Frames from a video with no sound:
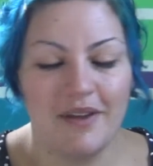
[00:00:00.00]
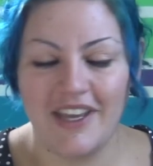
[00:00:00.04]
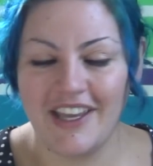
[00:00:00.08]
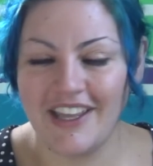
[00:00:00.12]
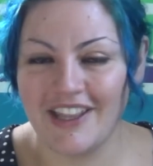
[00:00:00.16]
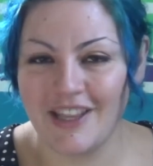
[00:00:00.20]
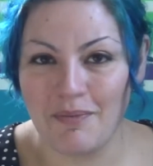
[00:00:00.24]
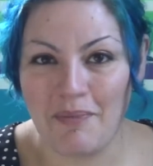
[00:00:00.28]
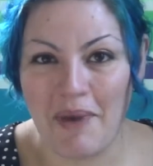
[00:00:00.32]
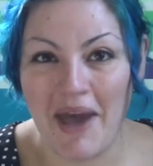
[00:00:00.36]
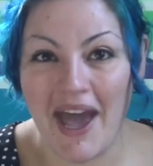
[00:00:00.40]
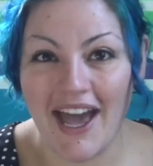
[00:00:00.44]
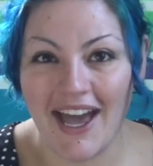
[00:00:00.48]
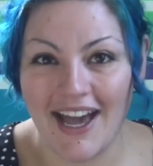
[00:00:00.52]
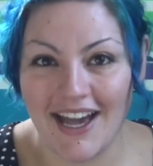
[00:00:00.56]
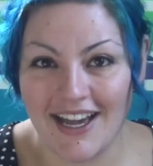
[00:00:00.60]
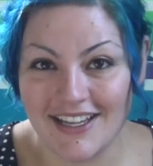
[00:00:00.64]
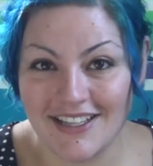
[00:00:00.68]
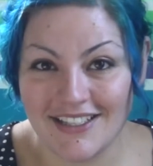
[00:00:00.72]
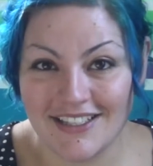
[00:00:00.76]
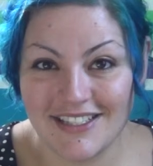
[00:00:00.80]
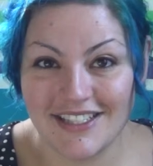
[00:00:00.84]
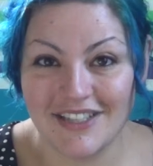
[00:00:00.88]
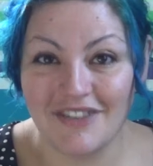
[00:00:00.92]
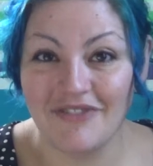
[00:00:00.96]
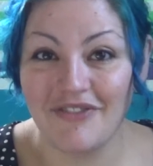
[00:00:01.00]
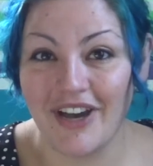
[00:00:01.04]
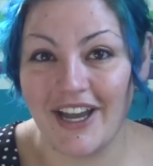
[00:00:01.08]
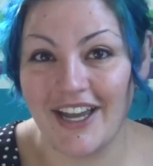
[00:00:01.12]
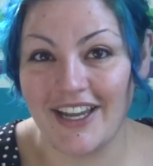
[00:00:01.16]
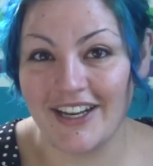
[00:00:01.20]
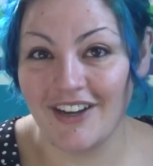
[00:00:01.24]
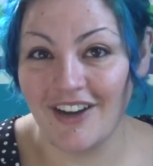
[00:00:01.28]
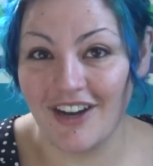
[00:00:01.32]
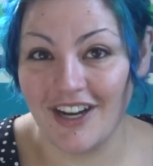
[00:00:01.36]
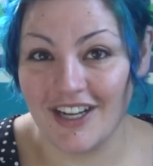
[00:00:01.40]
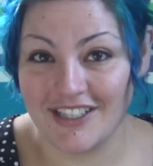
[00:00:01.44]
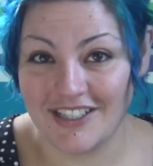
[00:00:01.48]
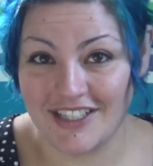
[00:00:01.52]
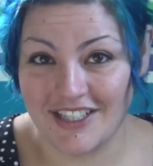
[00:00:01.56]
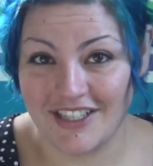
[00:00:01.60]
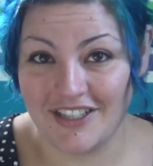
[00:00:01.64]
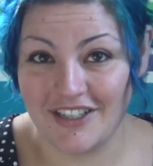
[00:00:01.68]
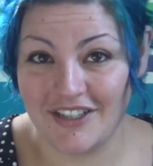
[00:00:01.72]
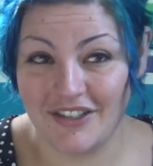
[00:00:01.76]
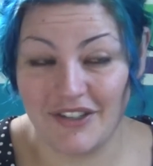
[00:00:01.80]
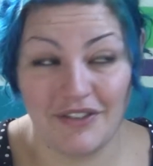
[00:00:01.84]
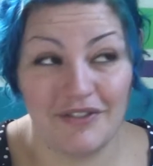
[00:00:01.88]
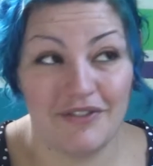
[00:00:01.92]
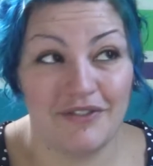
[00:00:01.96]
in the past, if I had gone
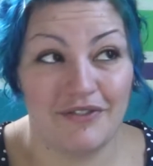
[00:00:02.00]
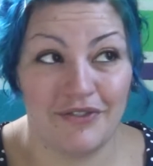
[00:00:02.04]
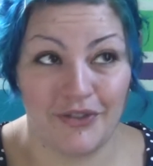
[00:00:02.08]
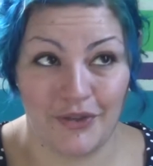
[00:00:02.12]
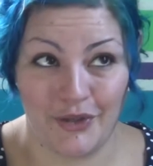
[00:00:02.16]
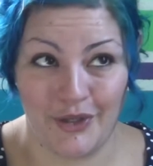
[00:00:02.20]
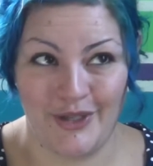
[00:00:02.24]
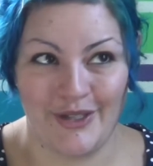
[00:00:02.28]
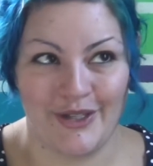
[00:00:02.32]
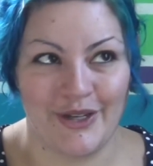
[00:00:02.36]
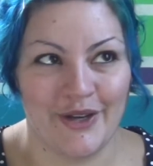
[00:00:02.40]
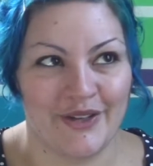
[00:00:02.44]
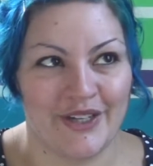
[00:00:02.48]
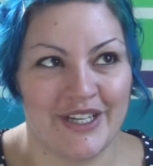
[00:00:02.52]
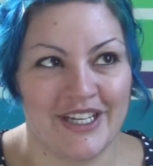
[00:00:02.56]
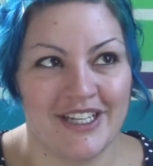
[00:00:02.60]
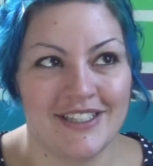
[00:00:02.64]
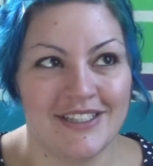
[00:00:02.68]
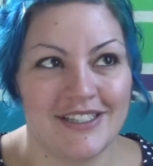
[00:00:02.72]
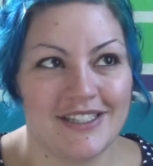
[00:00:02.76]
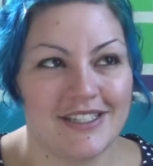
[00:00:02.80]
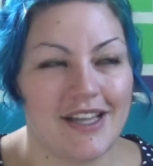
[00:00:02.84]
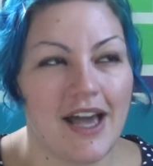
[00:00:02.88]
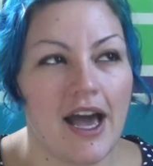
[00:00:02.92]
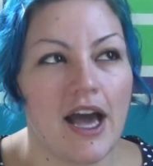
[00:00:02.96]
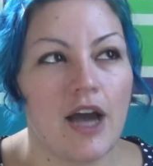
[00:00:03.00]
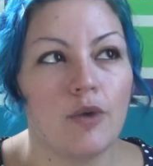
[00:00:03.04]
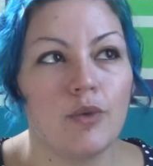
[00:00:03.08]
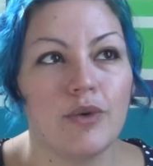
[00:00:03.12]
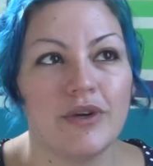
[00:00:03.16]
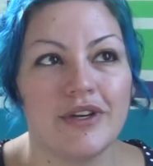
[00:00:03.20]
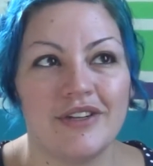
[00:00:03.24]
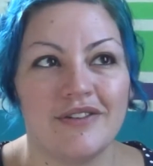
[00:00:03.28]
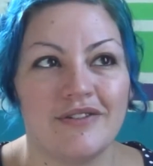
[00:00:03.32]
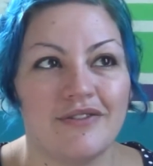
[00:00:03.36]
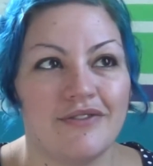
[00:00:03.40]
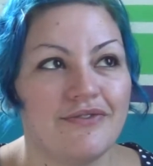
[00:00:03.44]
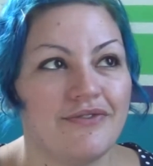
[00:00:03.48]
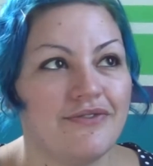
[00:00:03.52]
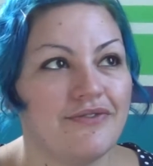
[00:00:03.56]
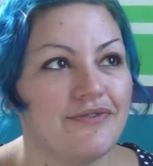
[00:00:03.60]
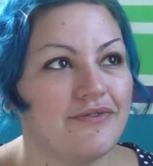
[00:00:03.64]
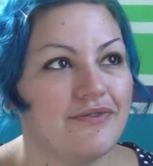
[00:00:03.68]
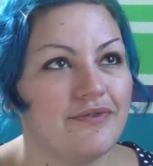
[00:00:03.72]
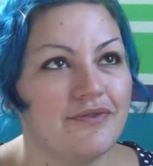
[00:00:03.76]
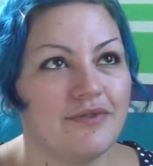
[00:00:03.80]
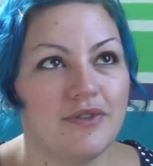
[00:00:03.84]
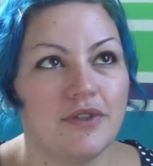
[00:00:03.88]
to Voodoo Donuts, I would have